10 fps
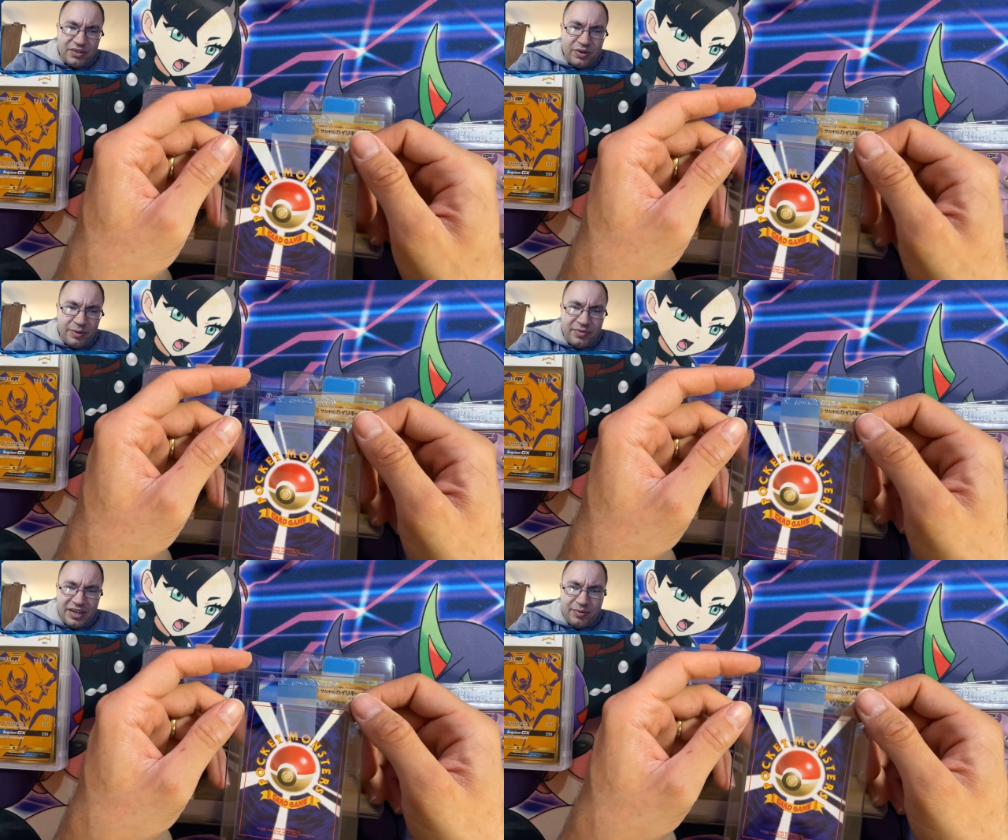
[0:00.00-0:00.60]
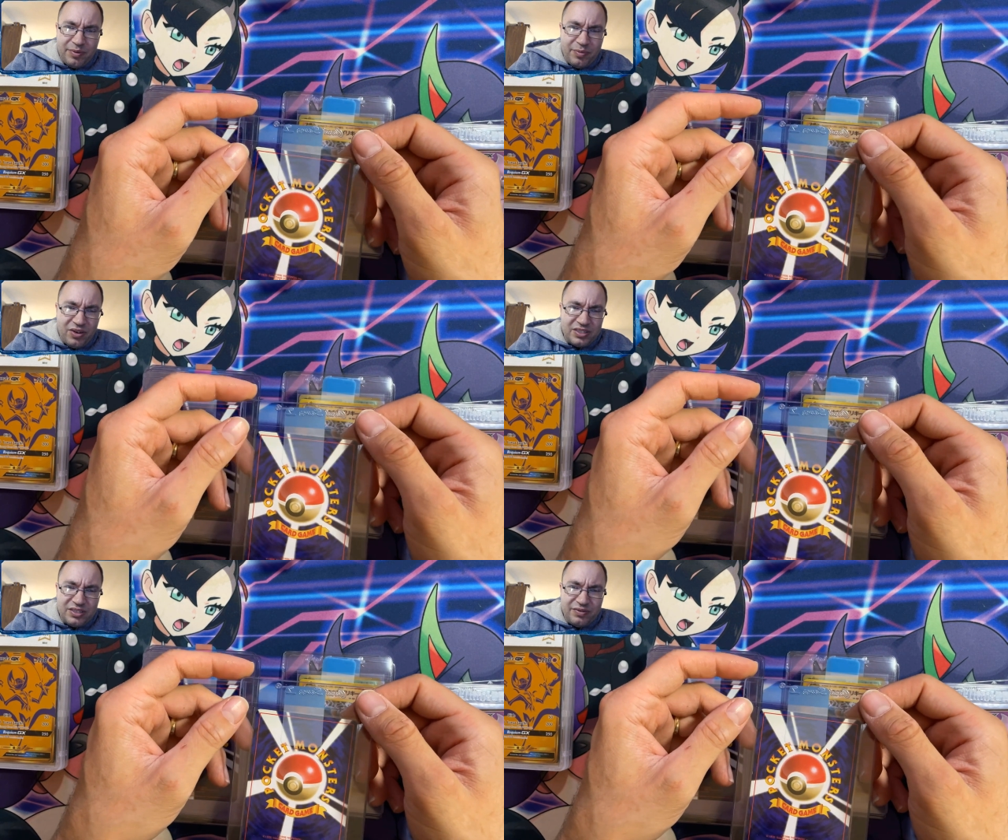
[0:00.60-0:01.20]
The crimp tab, the
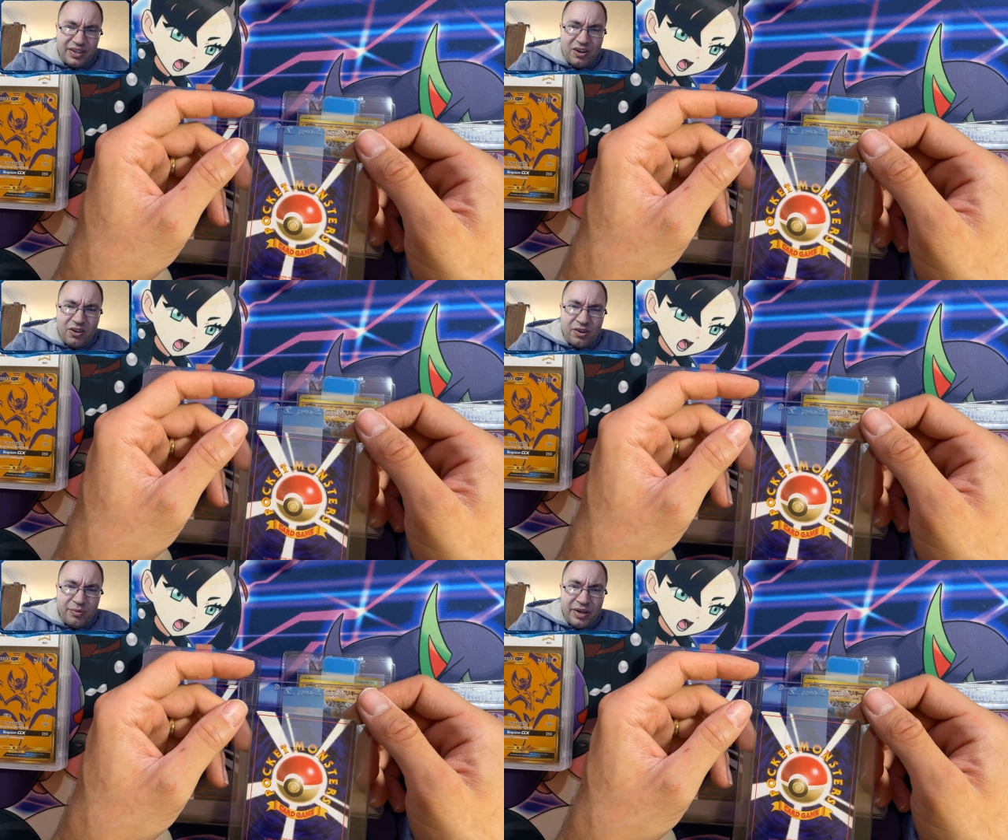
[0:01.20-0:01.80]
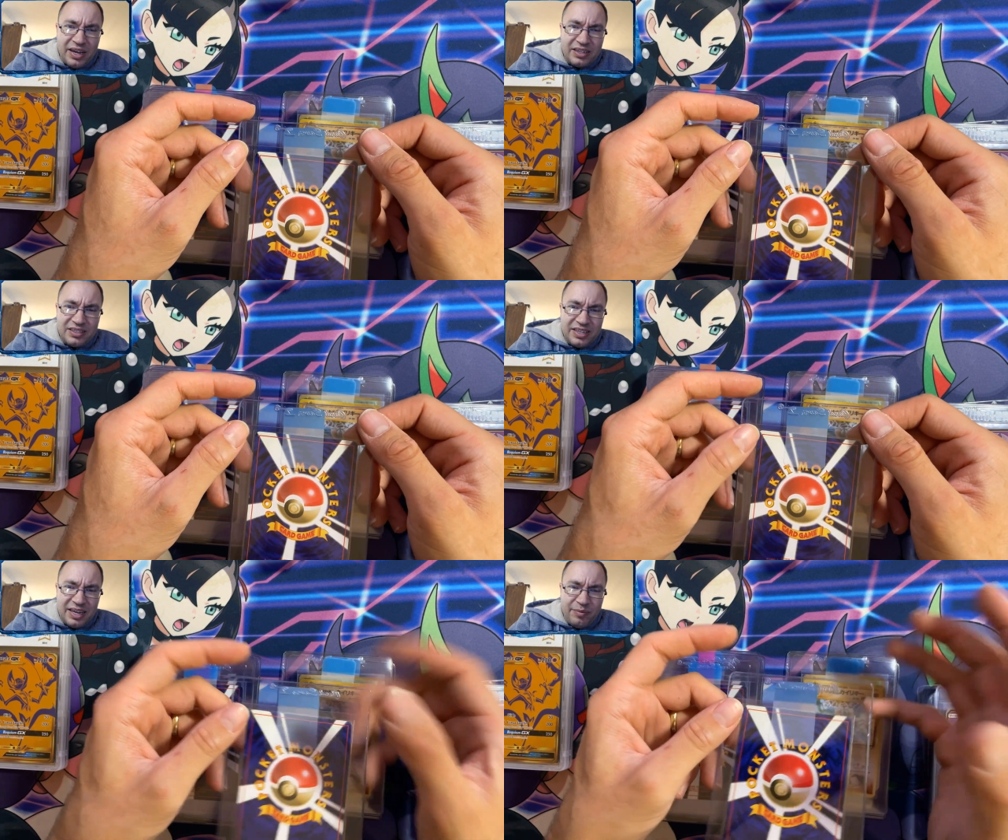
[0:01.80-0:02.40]
boxes of like 100
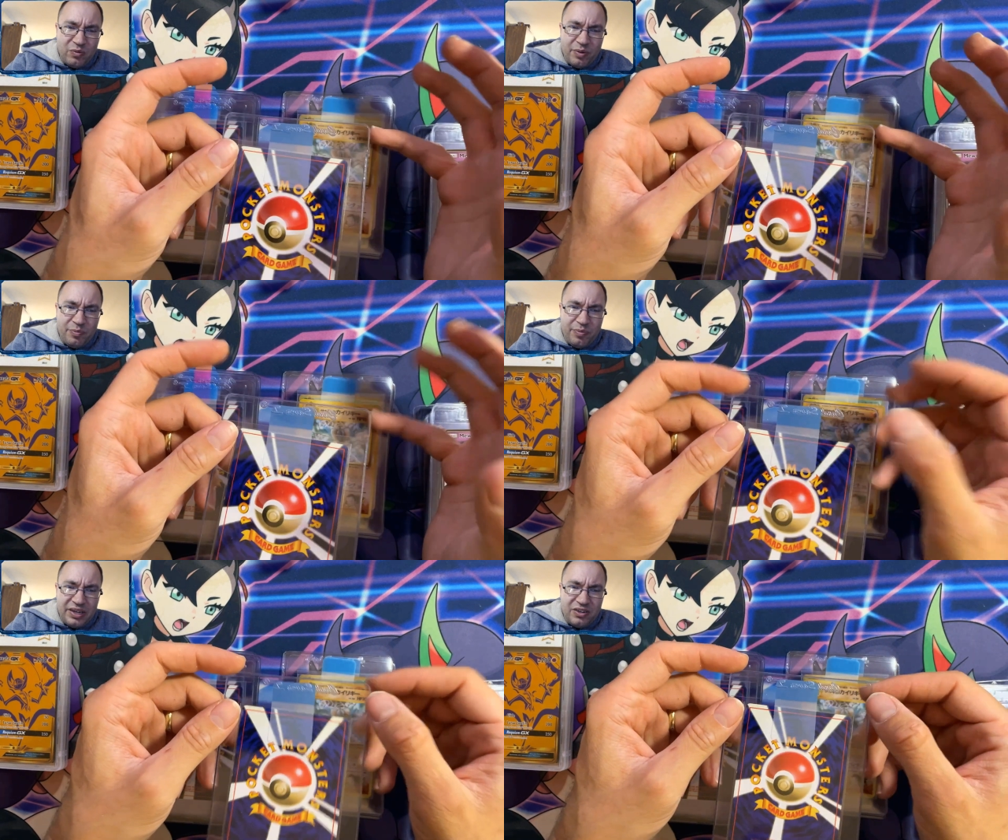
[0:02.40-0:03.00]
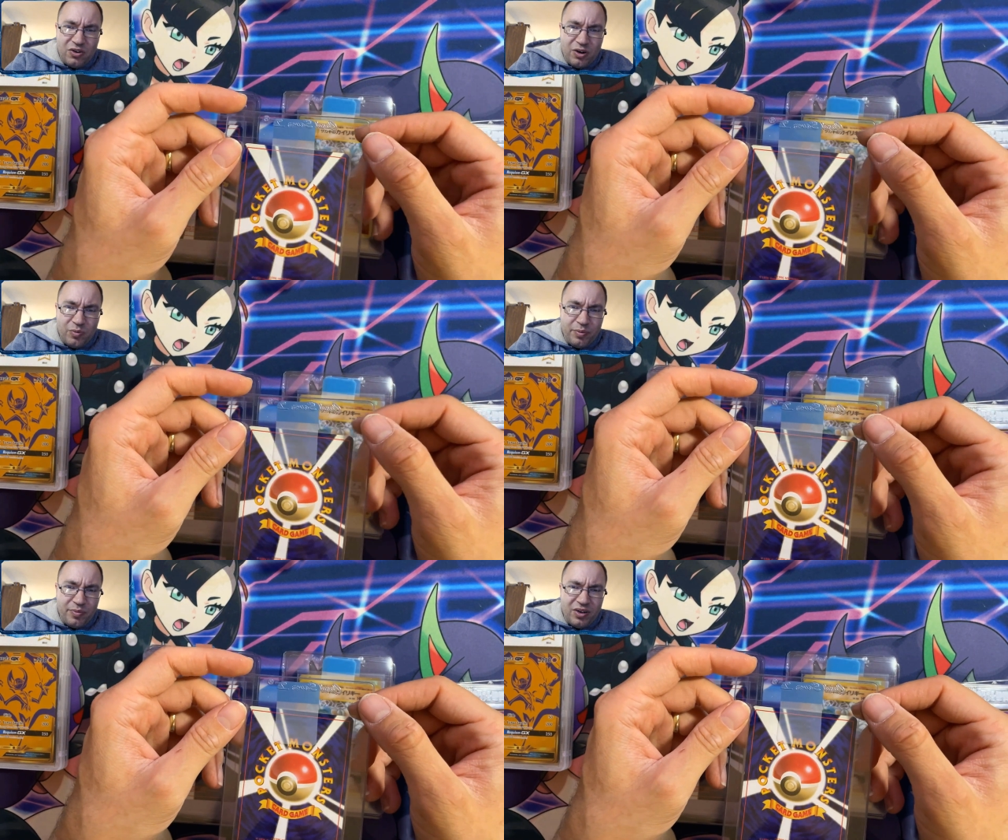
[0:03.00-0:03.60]
packs came in one big
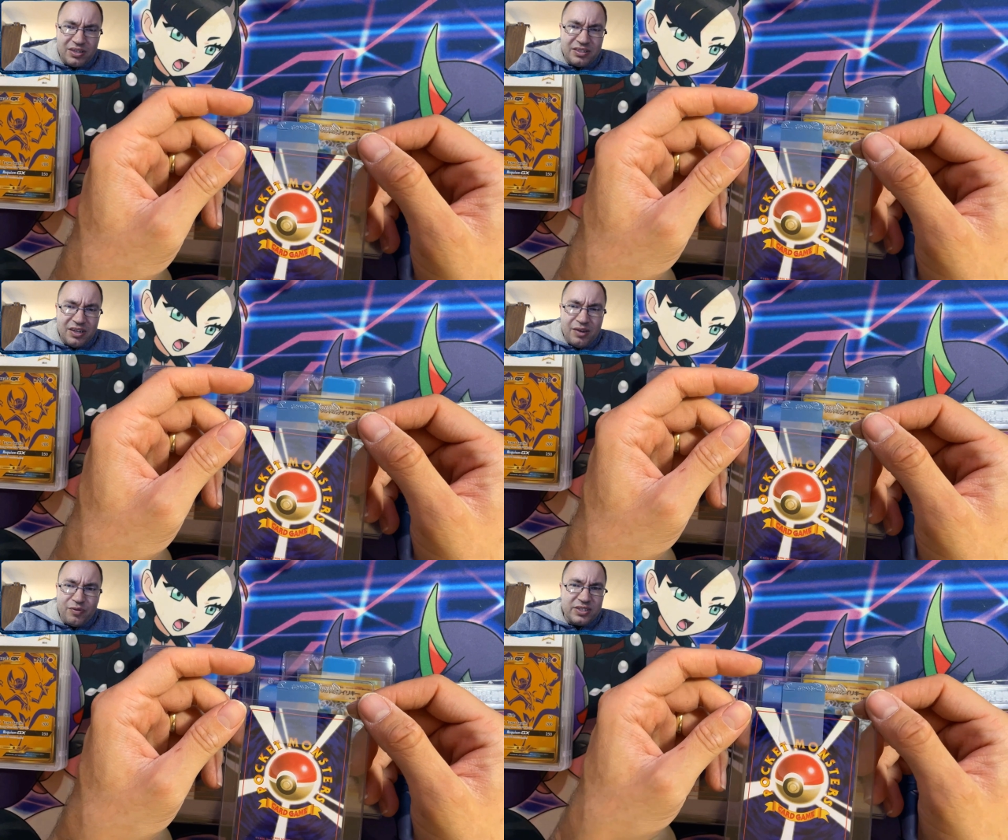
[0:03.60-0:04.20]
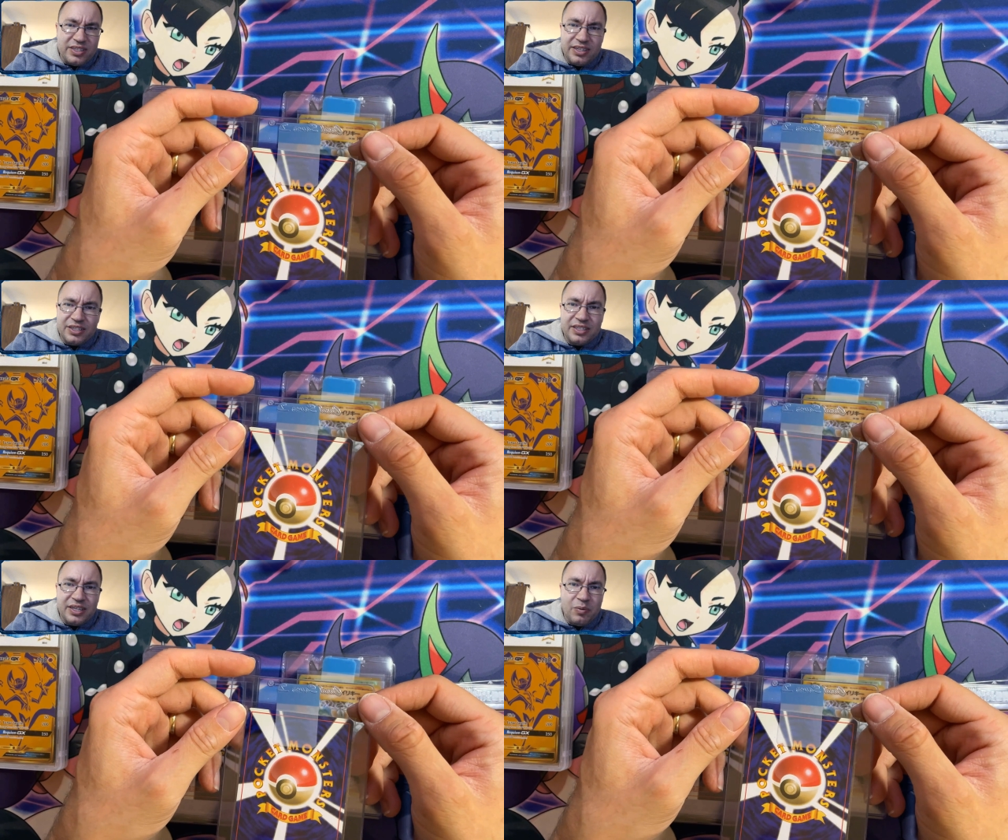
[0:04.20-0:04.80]
cardboard box, first
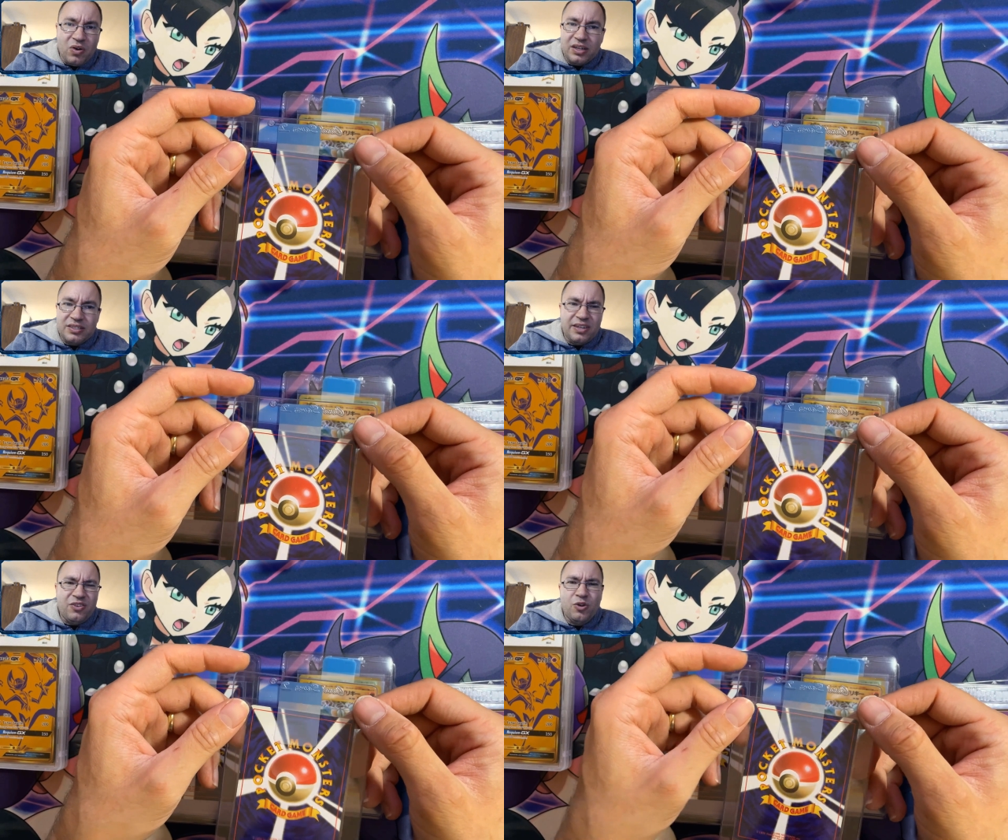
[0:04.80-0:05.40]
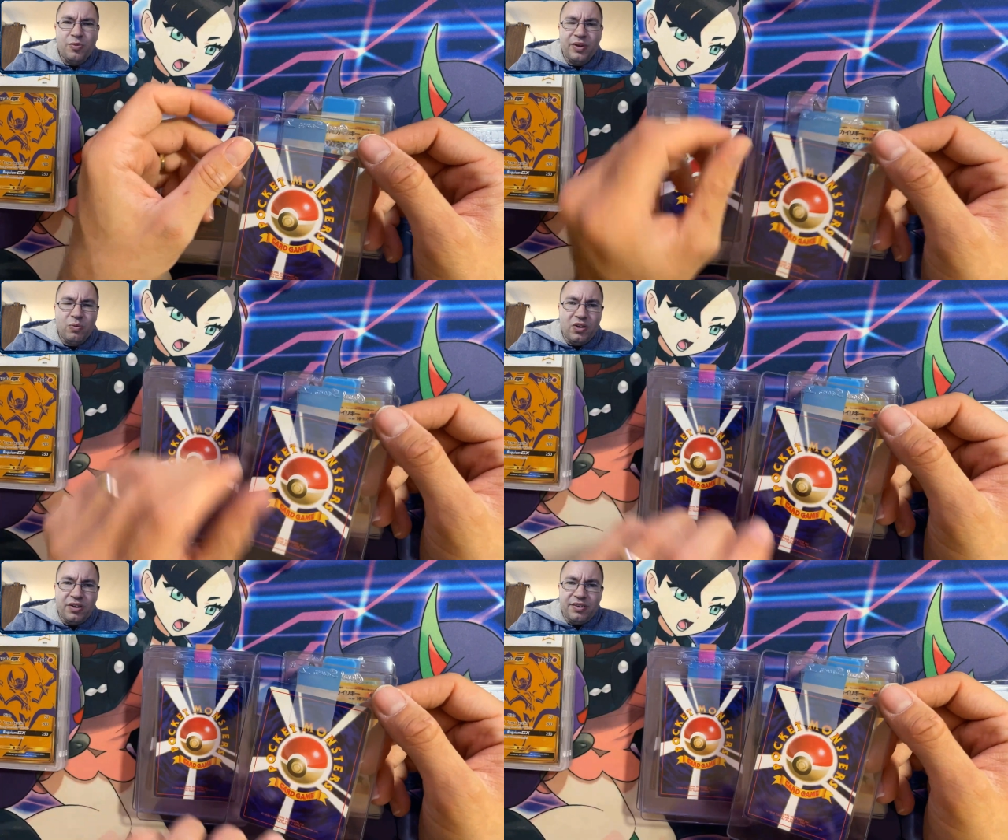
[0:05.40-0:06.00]
edition Team Rockets, and nobody
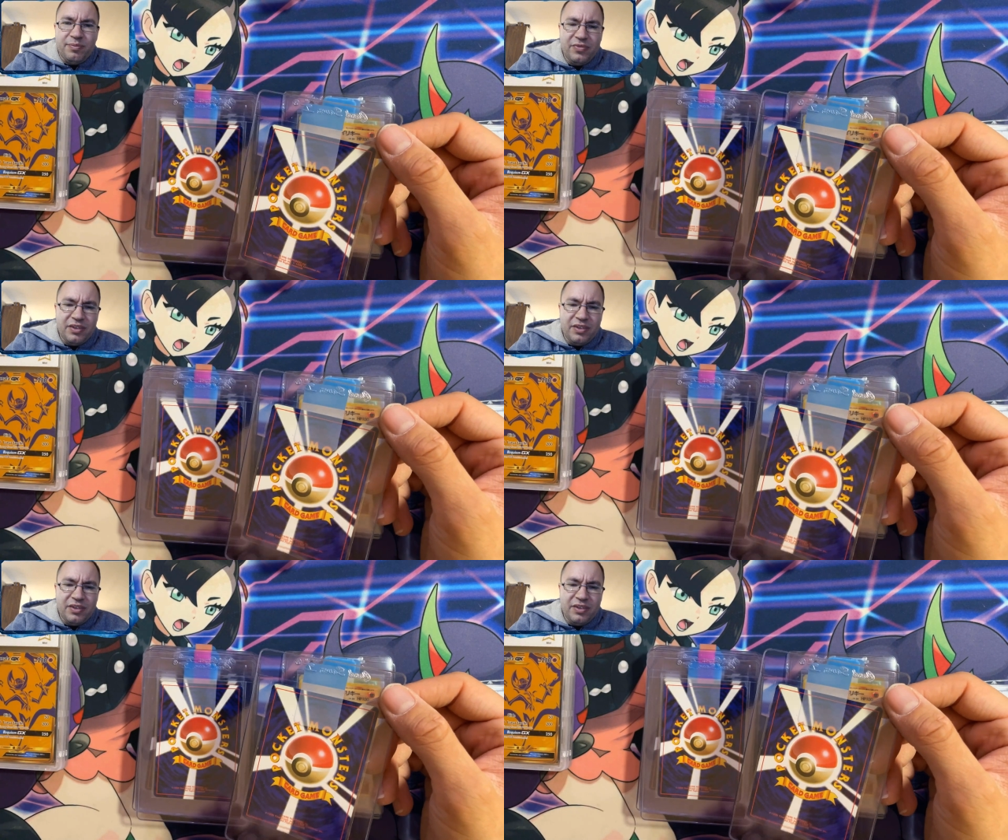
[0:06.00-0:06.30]
wanted them.